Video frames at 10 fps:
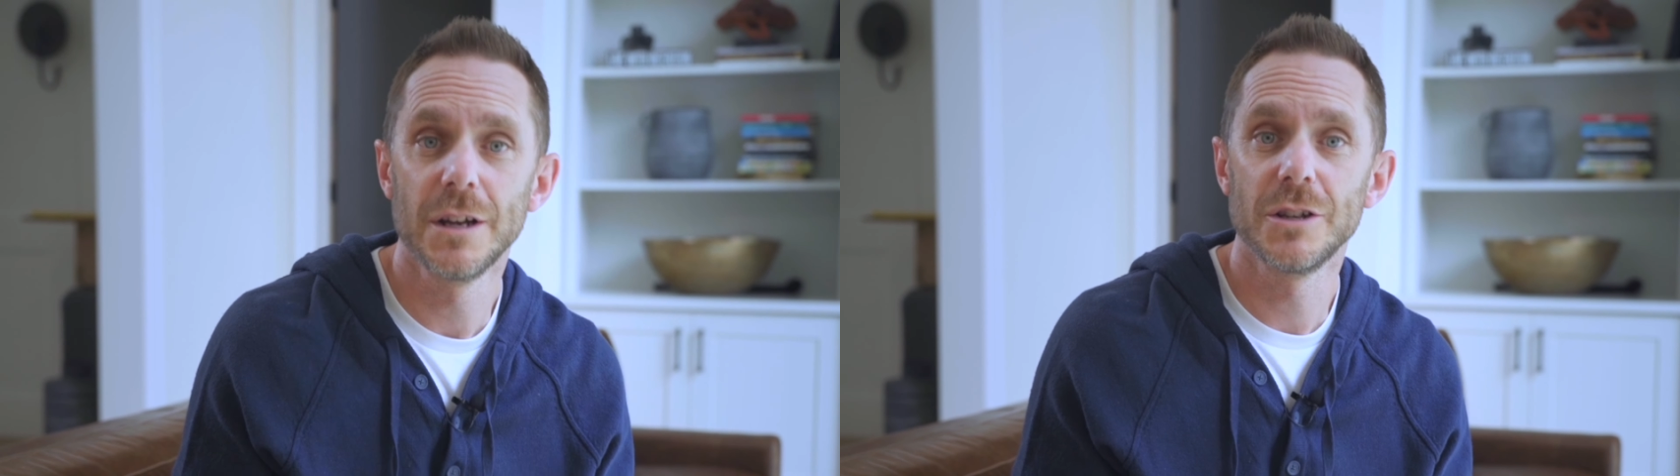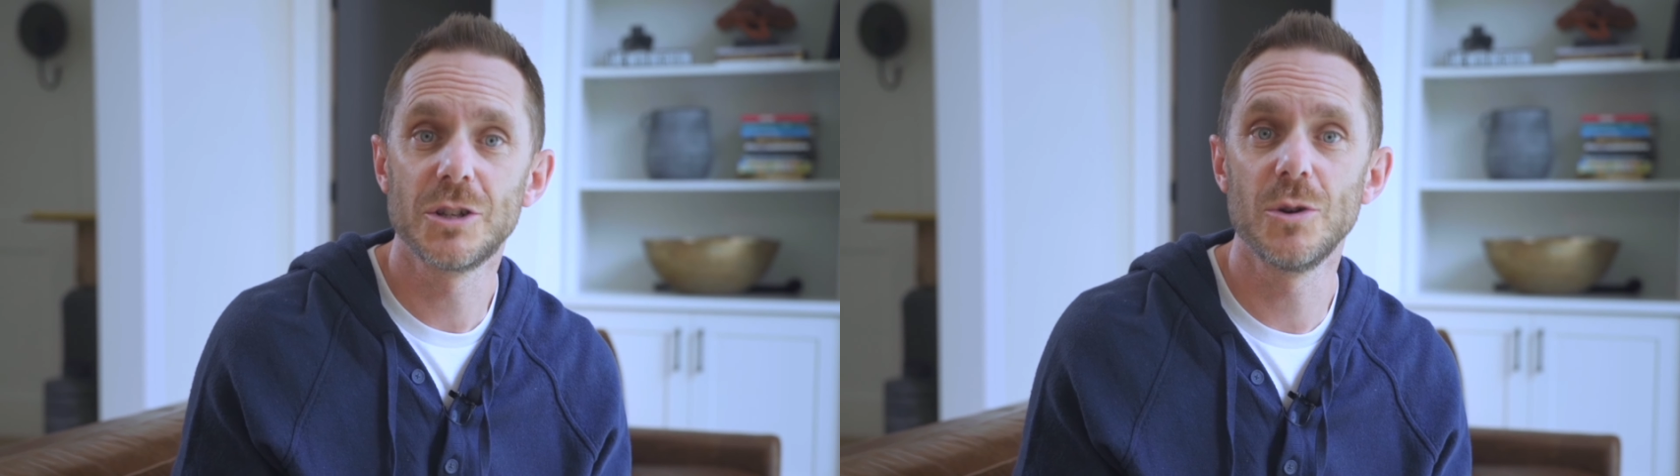
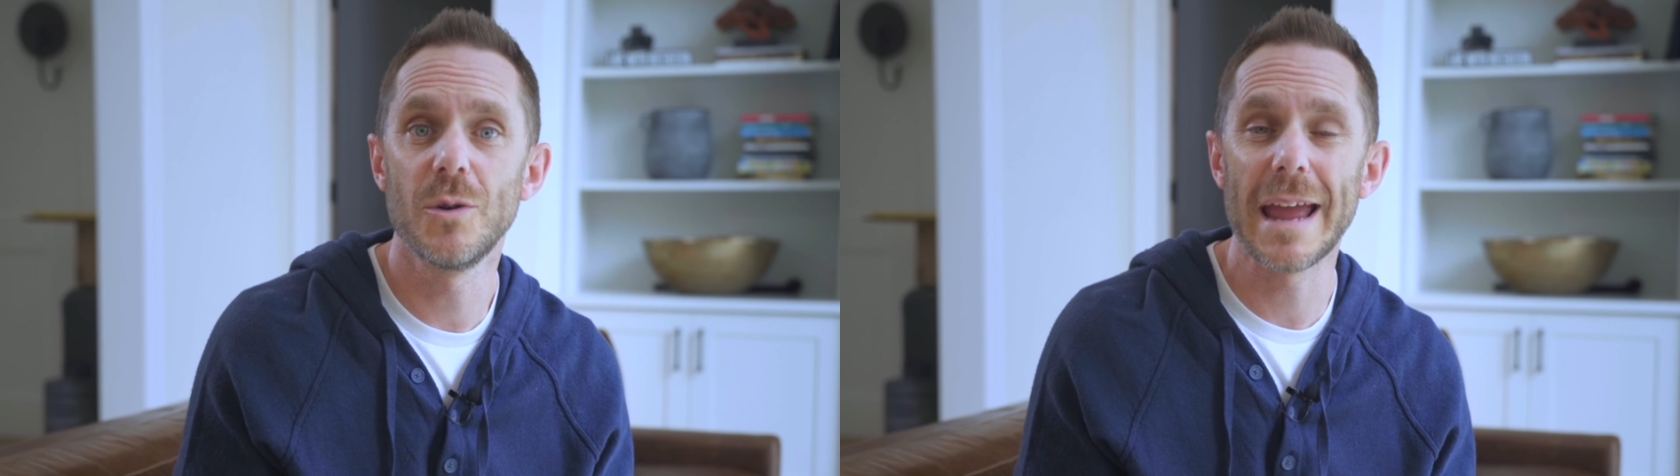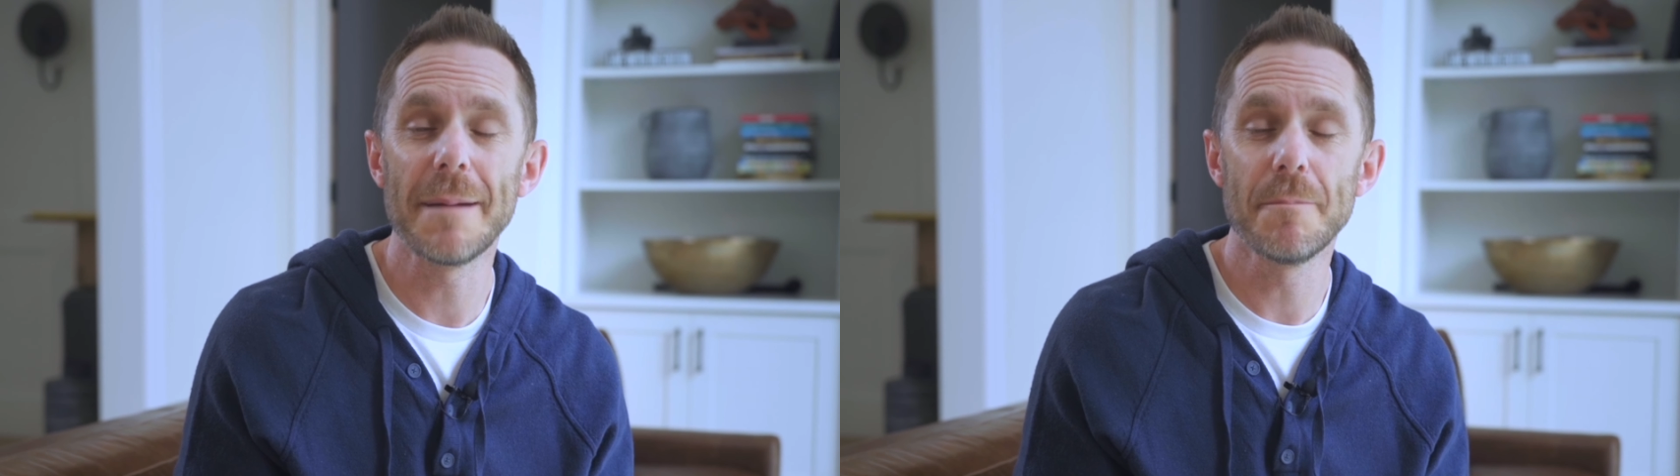to
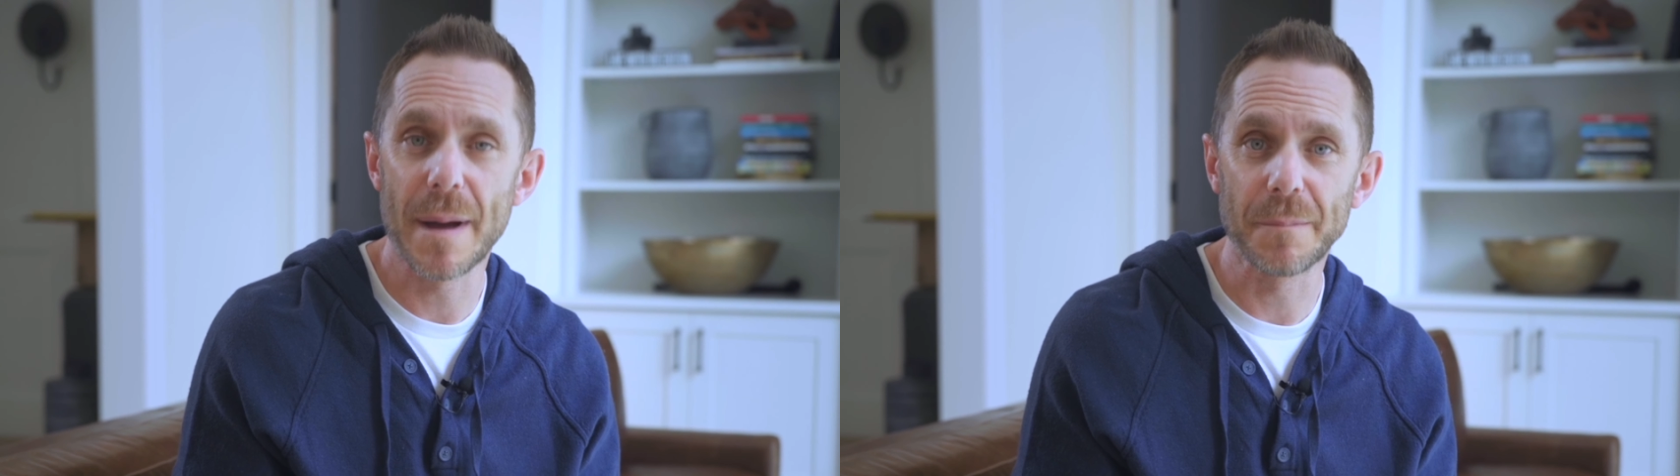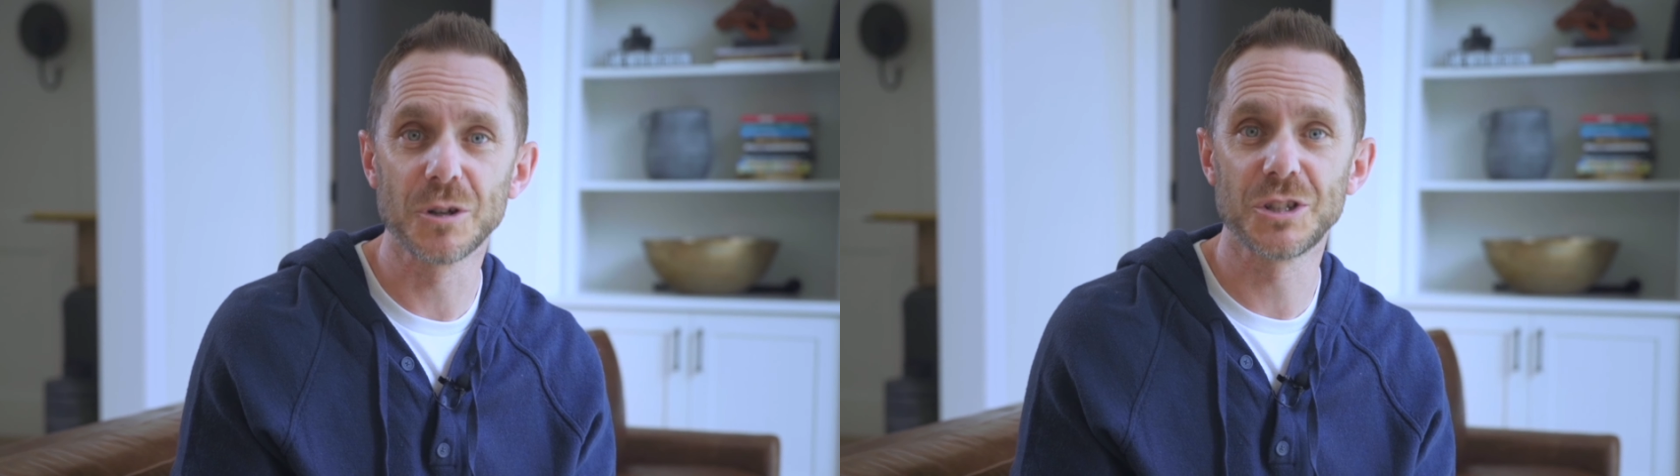a
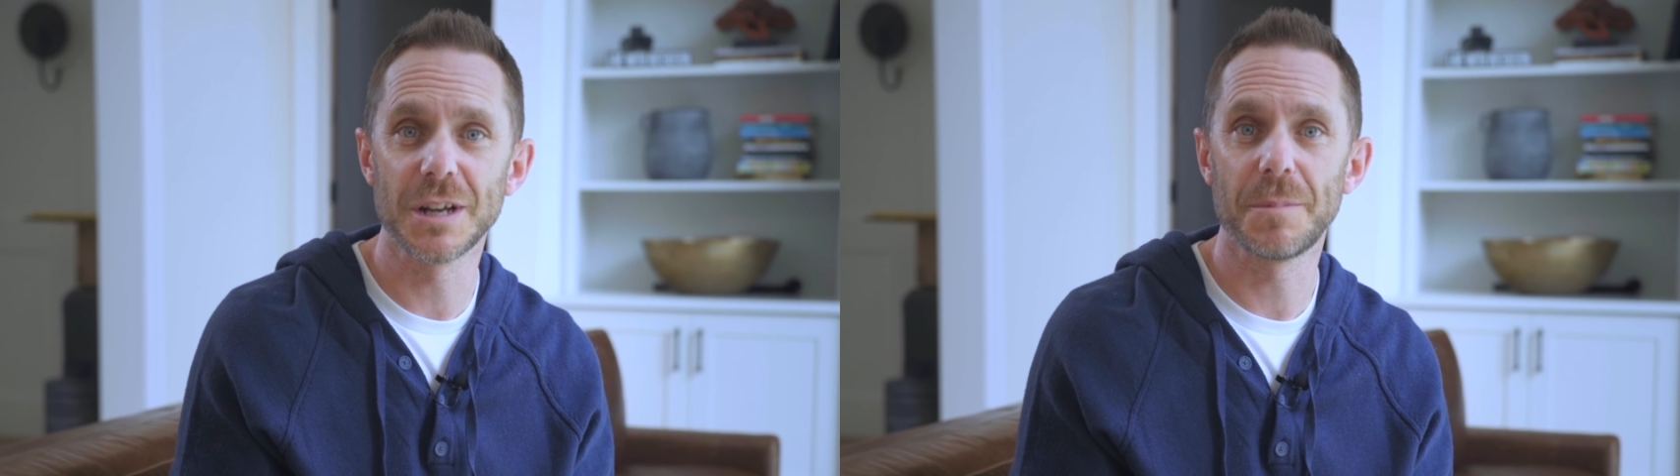membership